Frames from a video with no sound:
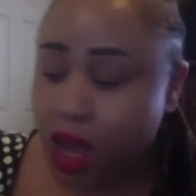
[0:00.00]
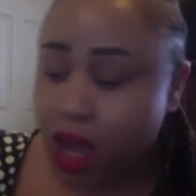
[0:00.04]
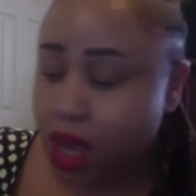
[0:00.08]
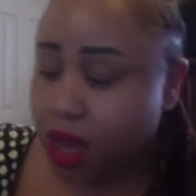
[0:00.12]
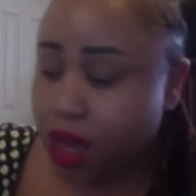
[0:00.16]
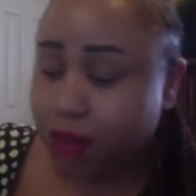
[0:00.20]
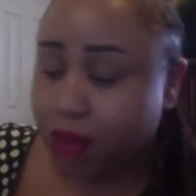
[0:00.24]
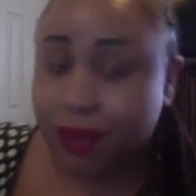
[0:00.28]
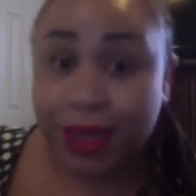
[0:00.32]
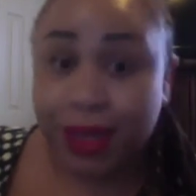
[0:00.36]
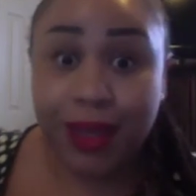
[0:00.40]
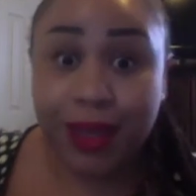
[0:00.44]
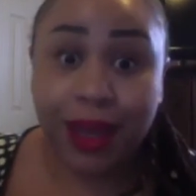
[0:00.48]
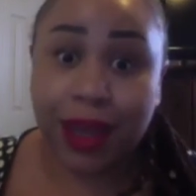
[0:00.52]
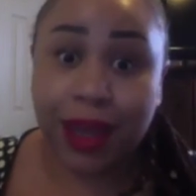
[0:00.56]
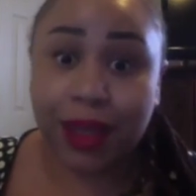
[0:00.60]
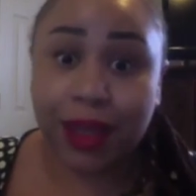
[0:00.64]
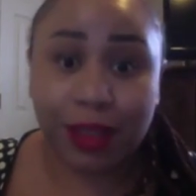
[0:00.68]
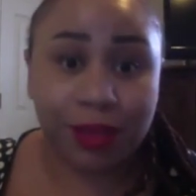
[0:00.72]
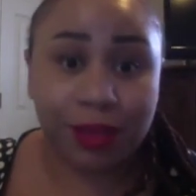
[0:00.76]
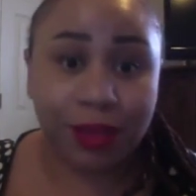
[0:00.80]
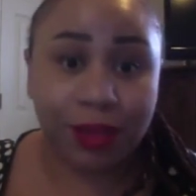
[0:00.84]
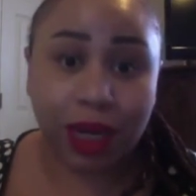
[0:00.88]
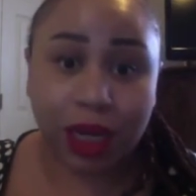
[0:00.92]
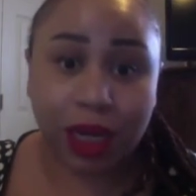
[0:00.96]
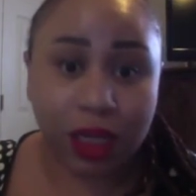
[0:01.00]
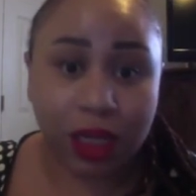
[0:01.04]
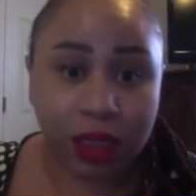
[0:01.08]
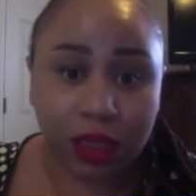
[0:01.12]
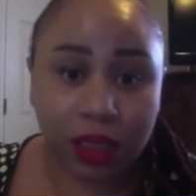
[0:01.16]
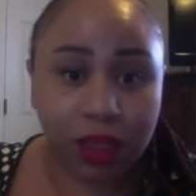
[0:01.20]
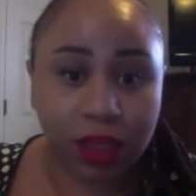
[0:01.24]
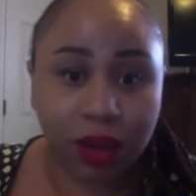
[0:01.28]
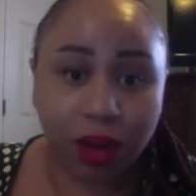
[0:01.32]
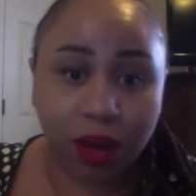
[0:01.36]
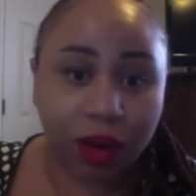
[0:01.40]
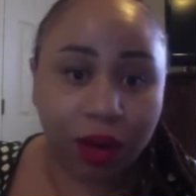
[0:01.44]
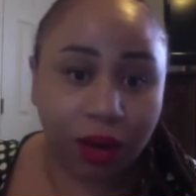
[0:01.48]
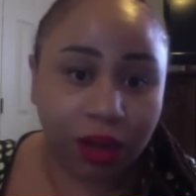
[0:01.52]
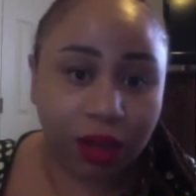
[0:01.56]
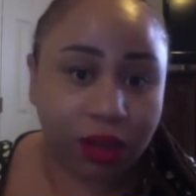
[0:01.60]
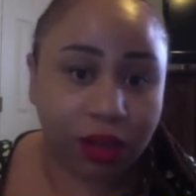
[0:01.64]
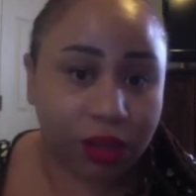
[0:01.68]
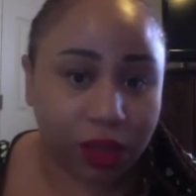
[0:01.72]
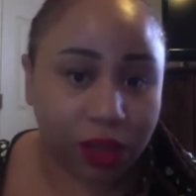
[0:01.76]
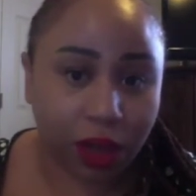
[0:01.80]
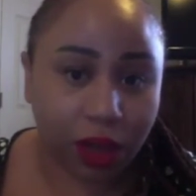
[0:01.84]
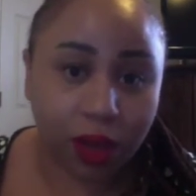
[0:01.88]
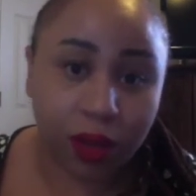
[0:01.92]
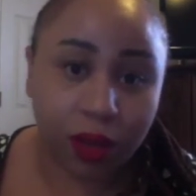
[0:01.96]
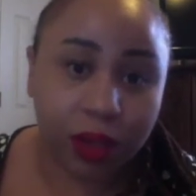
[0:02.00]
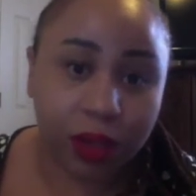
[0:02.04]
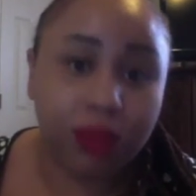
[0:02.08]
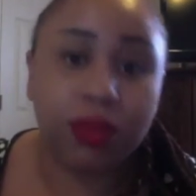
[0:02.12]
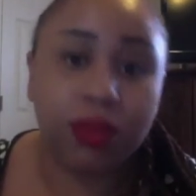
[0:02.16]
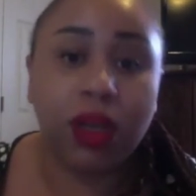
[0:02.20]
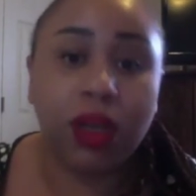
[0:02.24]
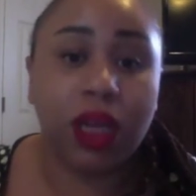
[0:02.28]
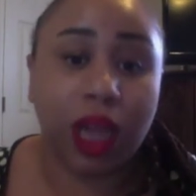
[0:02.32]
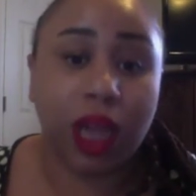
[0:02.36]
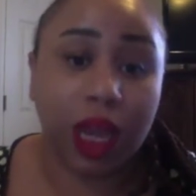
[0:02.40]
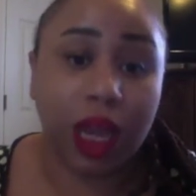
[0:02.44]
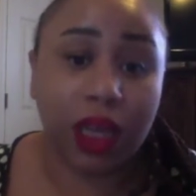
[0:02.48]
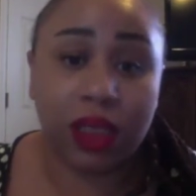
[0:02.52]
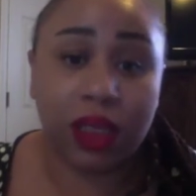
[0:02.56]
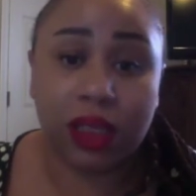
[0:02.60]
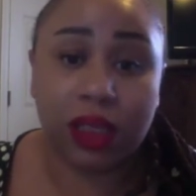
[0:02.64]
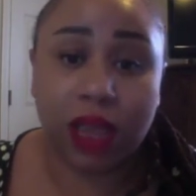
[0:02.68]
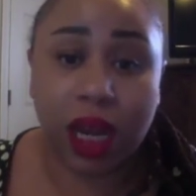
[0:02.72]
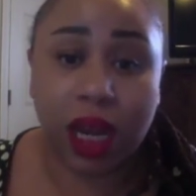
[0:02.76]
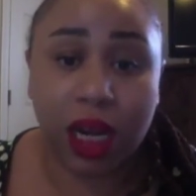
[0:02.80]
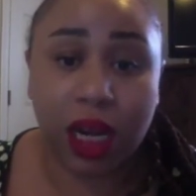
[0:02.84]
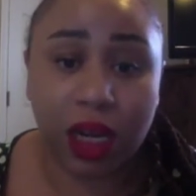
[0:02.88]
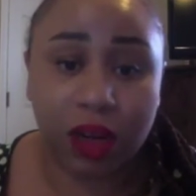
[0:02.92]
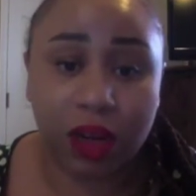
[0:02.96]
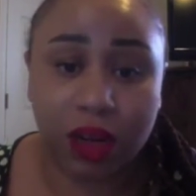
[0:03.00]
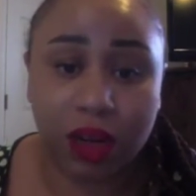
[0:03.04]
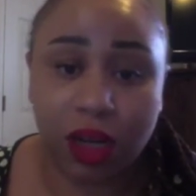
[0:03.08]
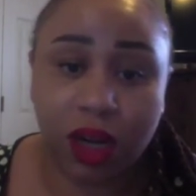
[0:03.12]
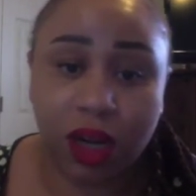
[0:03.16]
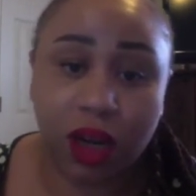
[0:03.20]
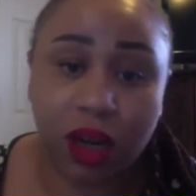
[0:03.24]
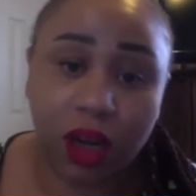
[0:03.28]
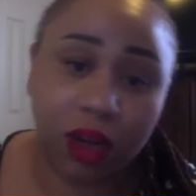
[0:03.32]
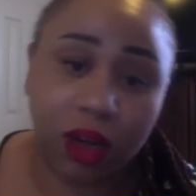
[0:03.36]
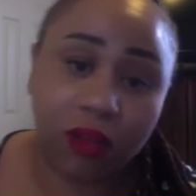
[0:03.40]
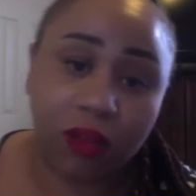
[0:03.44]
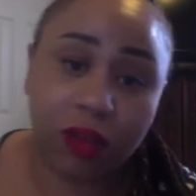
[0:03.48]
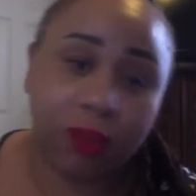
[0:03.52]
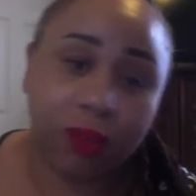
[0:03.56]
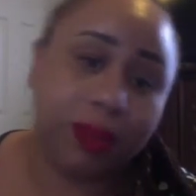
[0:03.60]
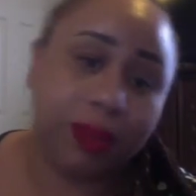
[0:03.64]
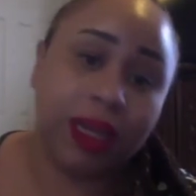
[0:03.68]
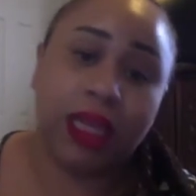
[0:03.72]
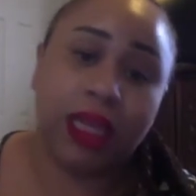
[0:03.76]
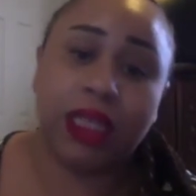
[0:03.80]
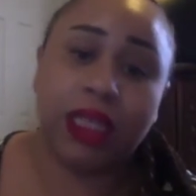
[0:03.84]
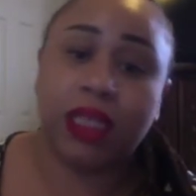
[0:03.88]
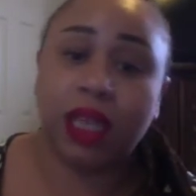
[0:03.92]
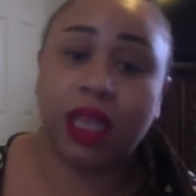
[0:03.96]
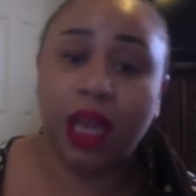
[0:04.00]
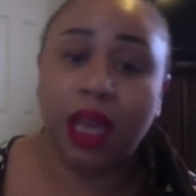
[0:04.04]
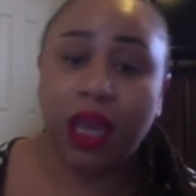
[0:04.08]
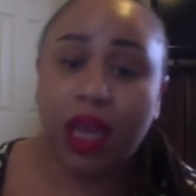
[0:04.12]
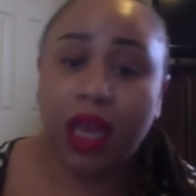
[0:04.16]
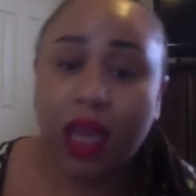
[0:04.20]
He hates when I cut the yarn, so he really hates that hair getting all over the place.